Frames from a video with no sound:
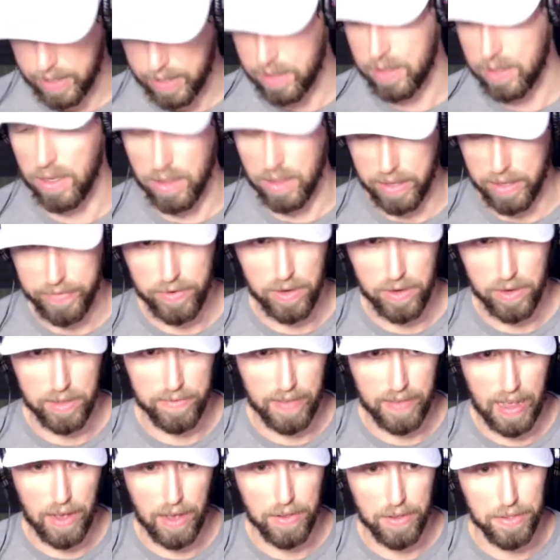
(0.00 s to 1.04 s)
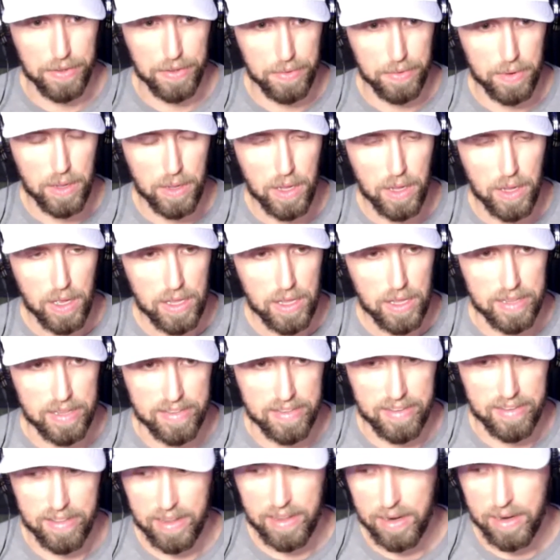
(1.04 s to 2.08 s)
deliver the value that's
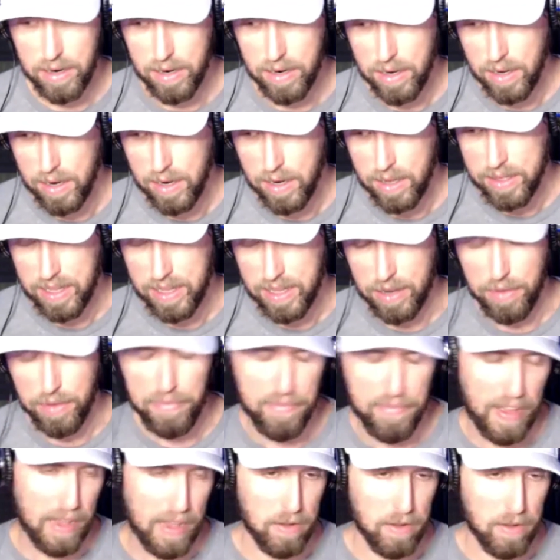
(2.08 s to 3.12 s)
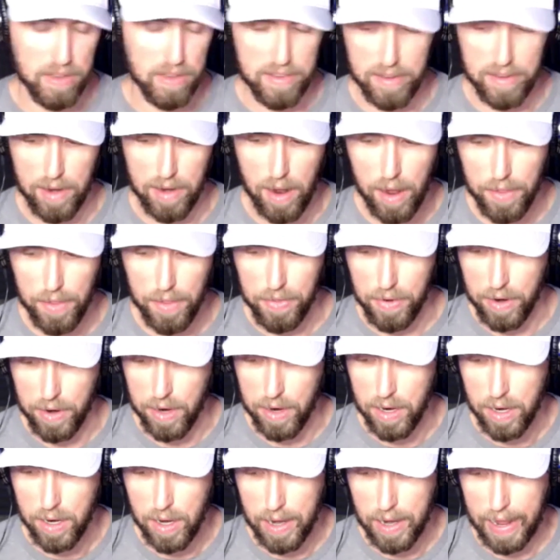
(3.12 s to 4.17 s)
in there, then you failed as an
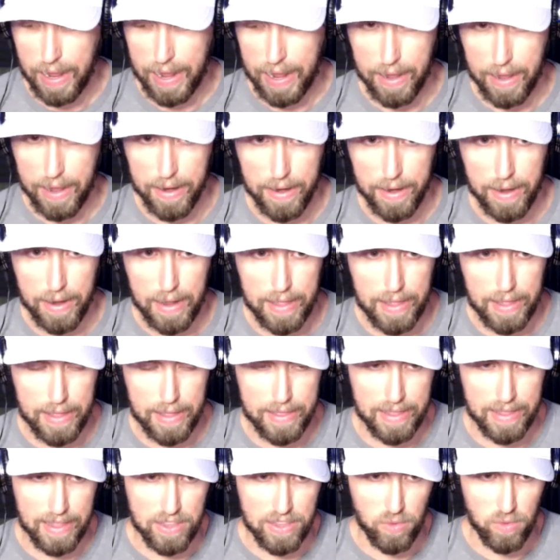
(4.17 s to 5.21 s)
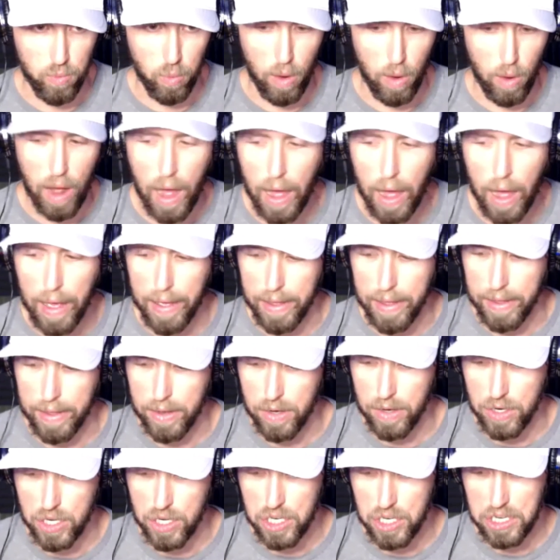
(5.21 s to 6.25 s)
author. And I think that's why
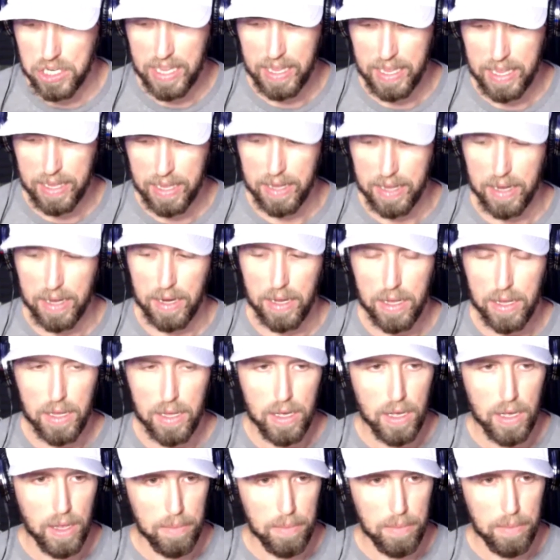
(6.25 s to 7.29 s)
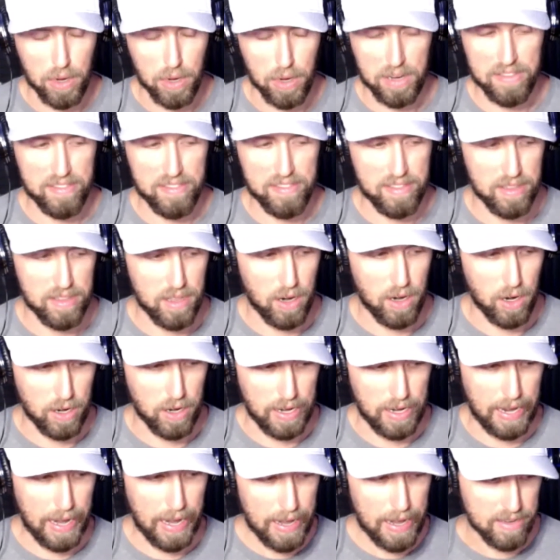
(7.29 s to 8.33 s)
you're seeing books are
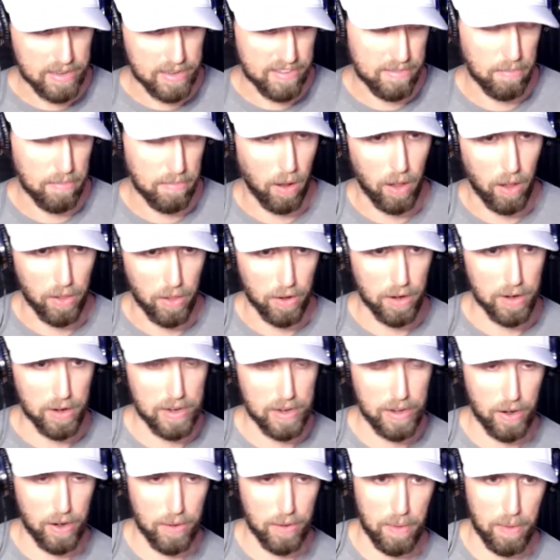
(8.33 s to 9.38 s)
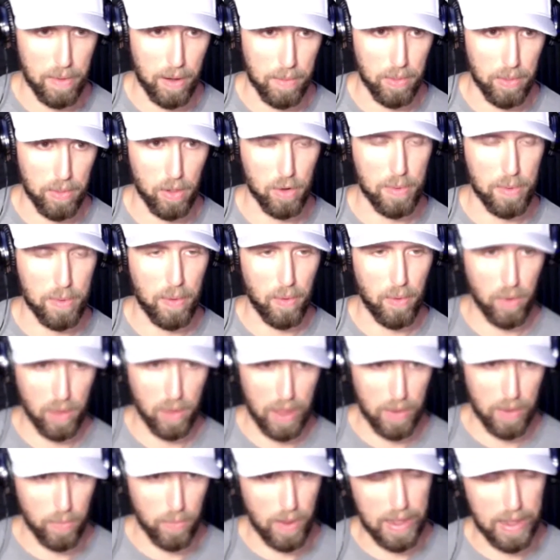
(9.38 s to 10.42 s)
getting smaller and are a little bit more
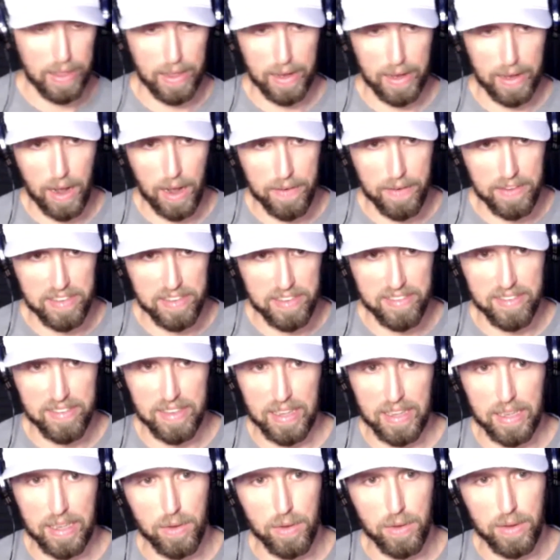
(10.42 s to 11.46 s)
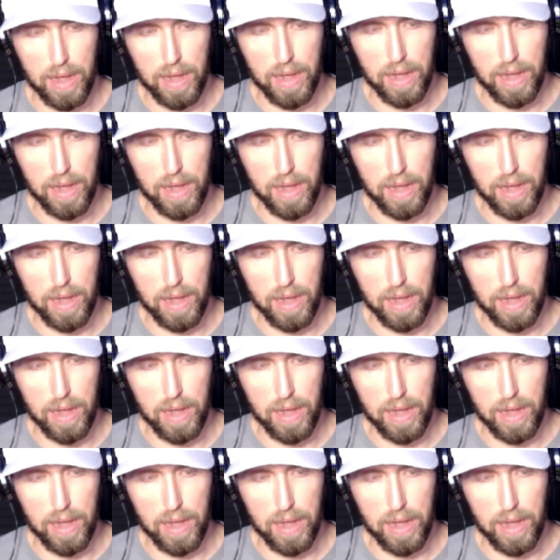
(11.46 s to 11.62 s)
lightweight. Like obviously you got